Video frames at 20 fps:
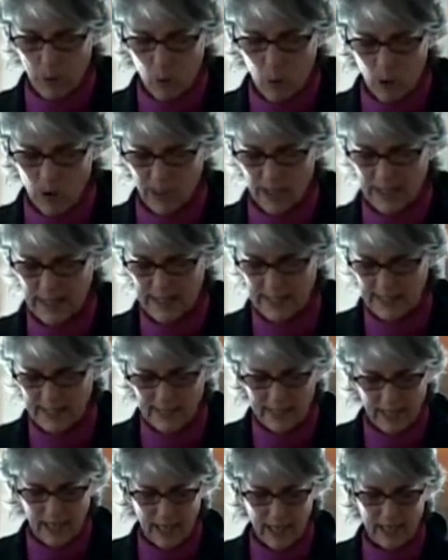pork is
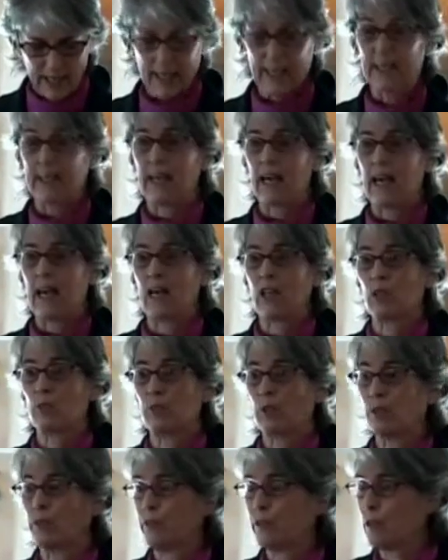not an
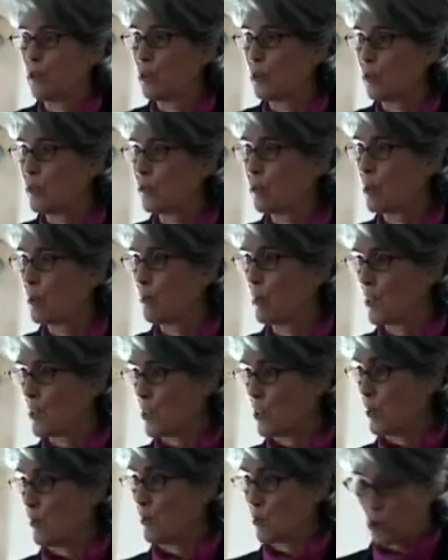edible food for
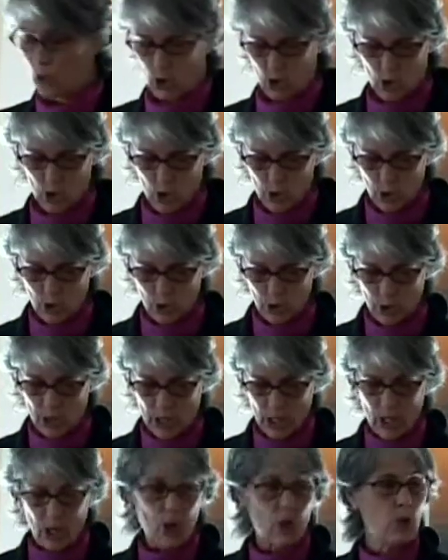Muslims and Jews
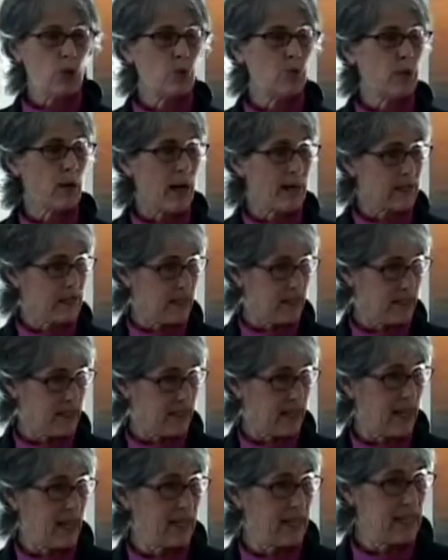who practice
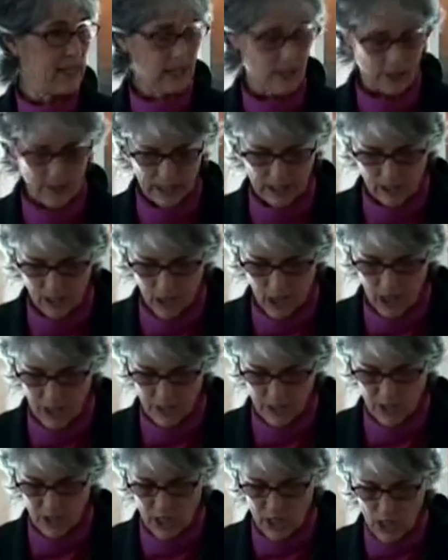dietary
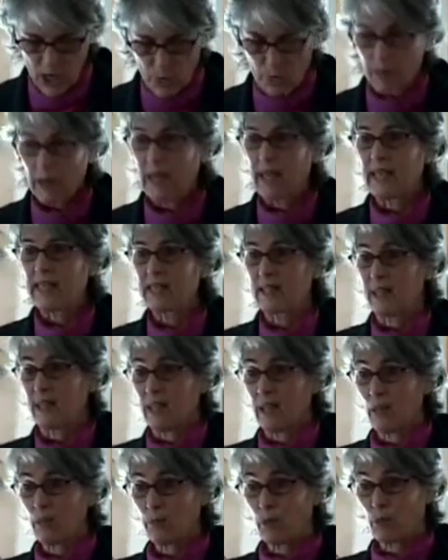laws, but it's a
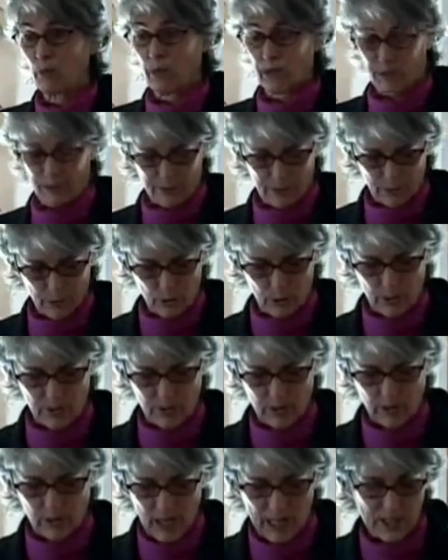#1 food
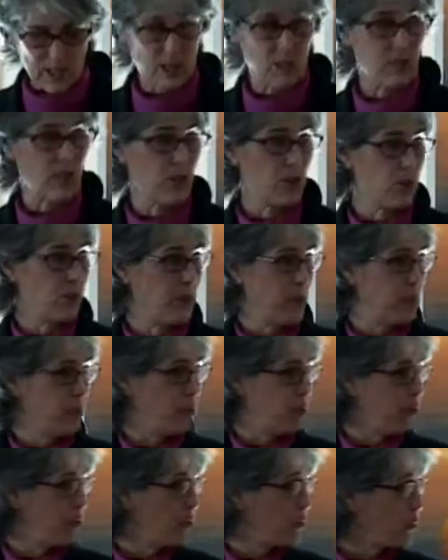for lots of other
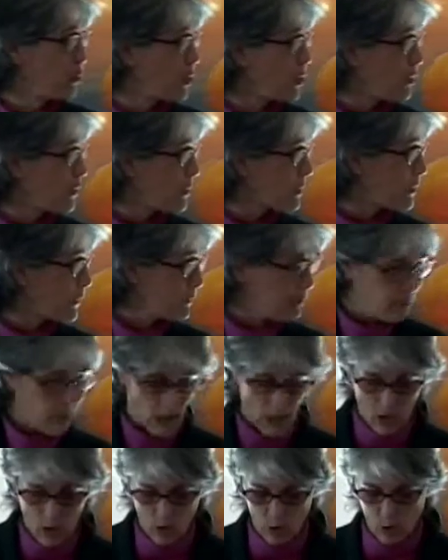people in the world.
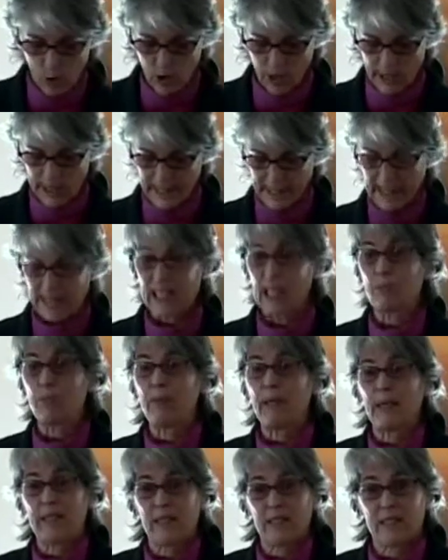Or guinea
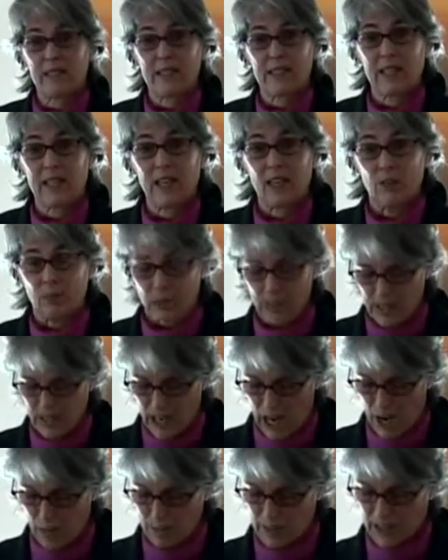pigs would
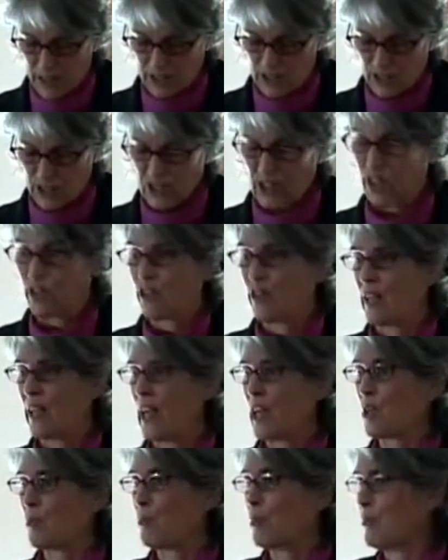not be considered
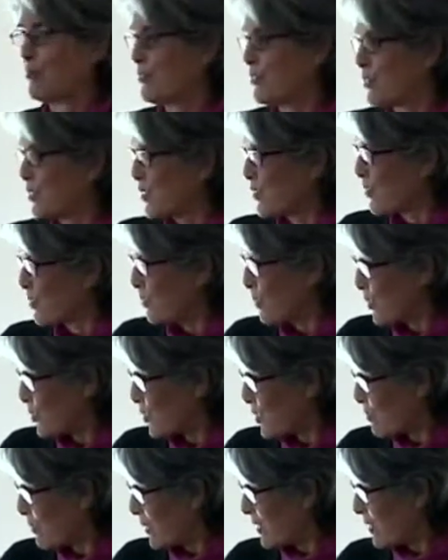edible foods for
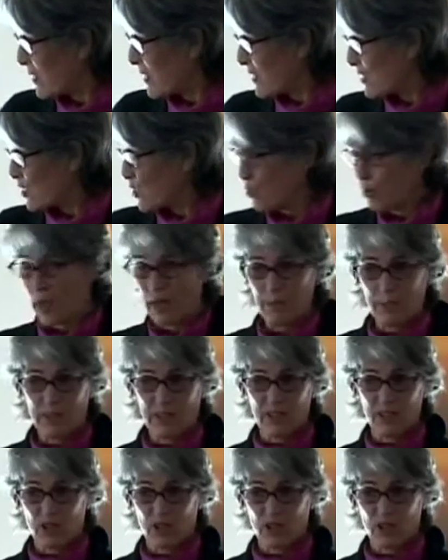most Americans, right?